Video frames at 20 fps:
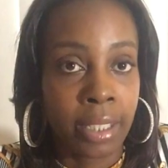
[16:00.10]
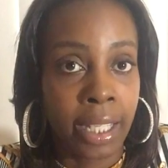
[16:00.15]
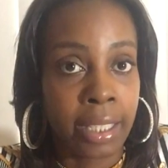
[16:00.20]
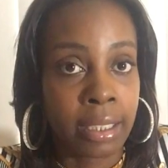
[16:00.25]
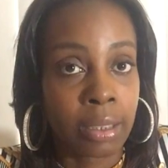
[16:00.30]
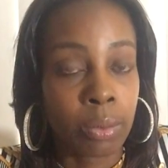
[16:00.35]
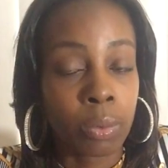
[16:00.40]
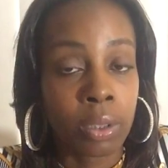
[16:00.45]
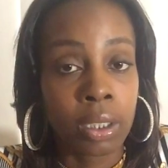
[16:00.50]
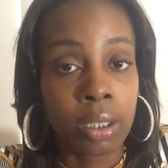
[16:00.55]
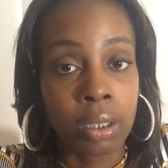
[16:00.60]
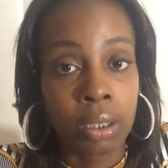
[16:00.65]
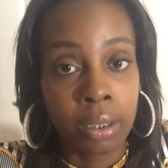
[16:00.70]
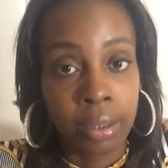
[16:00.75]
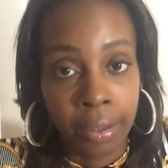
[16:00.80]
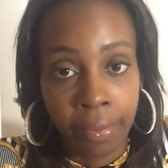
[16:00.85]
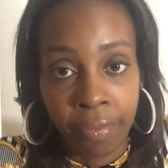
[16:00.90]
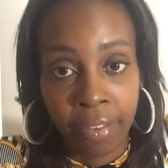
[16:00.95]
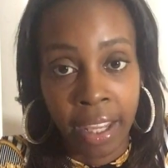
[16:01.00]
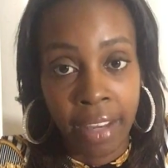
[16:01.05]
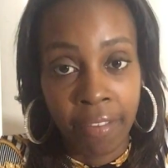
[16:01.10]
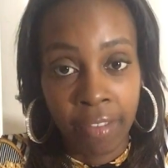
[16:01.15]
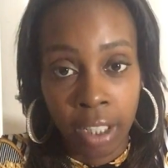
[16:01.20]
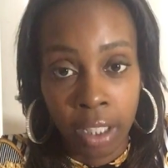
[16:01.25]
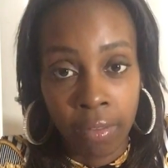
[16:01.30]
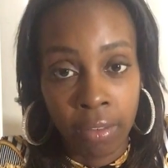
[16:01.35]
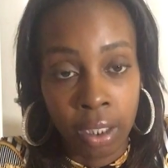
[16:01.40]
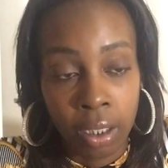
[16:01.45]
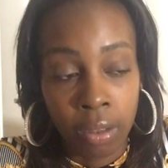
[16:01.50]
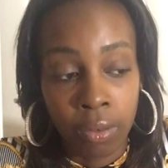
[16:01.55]
that's what they've
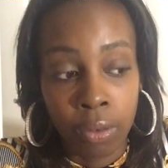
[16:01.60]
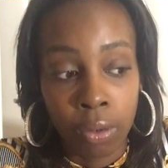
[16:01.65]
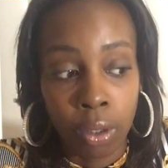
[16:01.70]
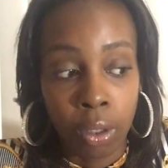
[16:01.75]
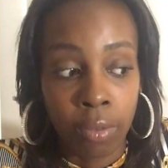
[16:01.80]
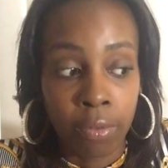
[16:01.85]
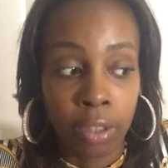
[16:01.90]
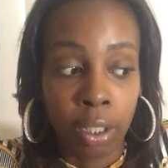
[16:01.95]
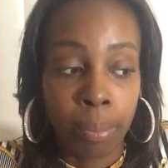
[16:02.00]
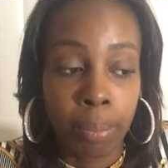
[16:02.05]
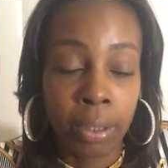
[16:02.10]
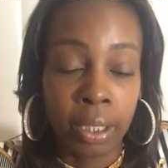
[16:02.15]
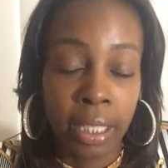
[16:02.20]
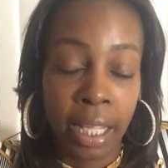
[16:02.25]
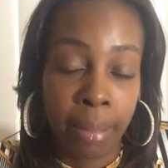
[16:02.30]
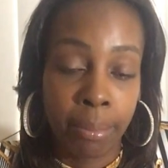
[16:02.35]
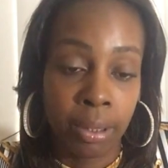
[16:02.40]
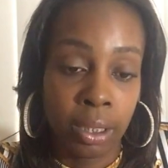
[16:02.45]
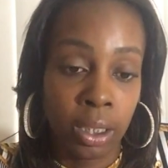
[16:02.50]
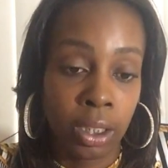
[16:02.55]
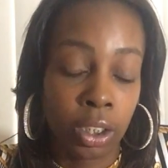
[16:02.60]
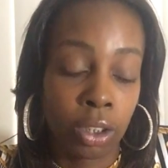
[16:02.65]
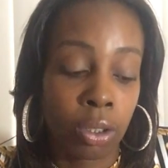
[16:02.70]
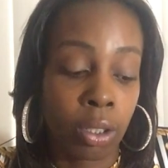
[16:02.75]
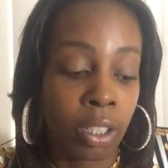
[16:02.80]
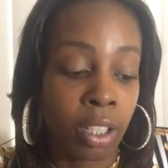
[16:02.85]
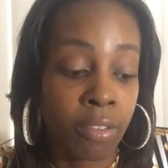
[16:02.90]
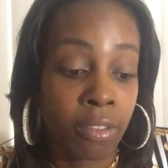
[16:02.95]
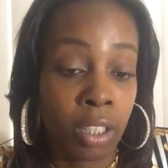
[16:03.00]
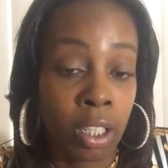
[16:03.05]
given, if they're put in that position
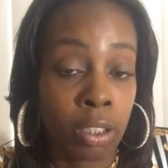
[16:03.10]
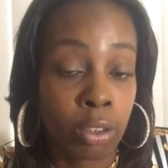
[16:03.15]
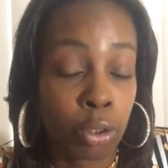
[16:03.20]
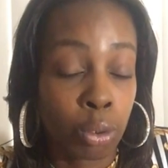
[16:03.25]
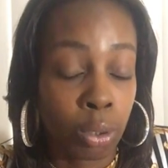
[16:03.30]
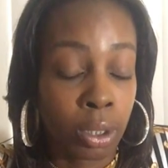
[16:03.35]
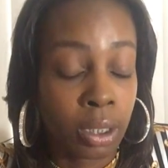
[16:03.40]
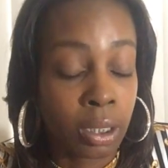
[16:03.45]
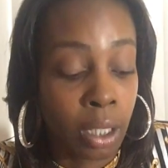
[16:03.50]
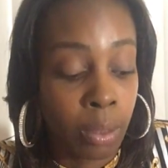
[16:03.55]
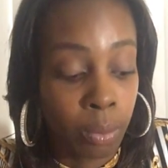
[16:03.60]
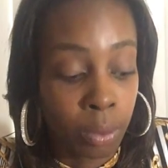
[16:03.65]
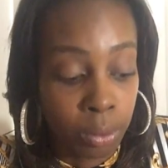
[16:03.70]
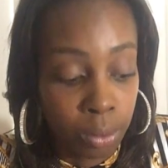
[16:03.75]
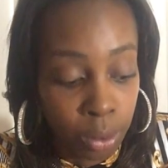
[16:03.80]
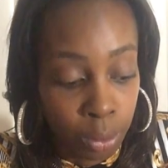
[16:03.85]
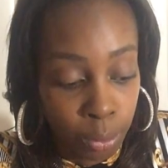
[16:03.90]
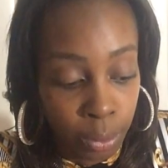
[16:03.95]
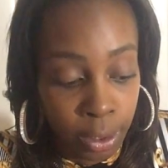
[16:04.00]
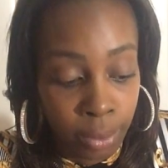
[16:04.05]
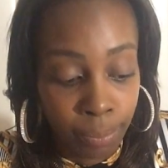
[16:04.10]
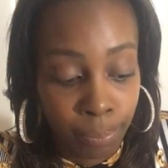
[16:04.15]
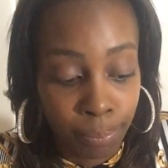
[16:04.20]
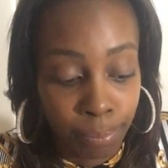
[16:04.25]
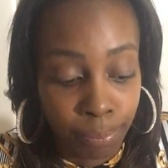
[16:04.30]
or given that choice, they will do it.